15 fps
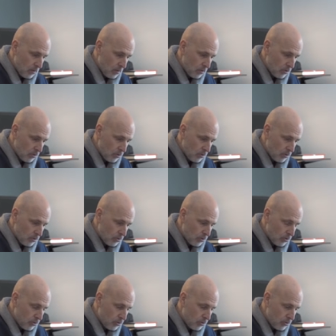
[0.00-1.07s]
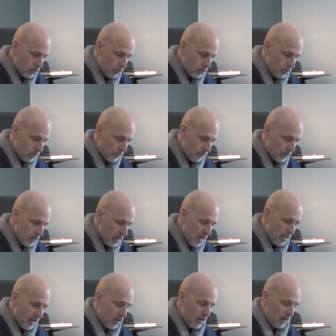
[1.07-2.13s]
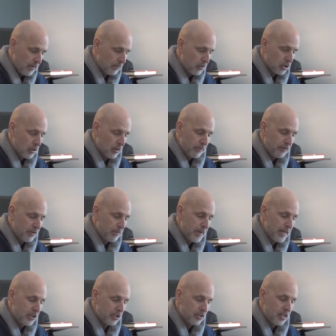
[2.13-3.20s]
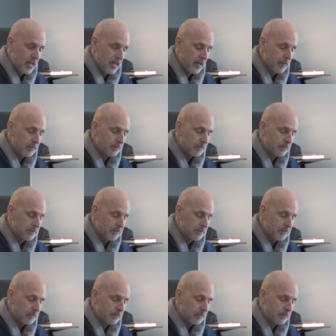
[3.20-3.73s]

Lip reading: just looking for the pictures here.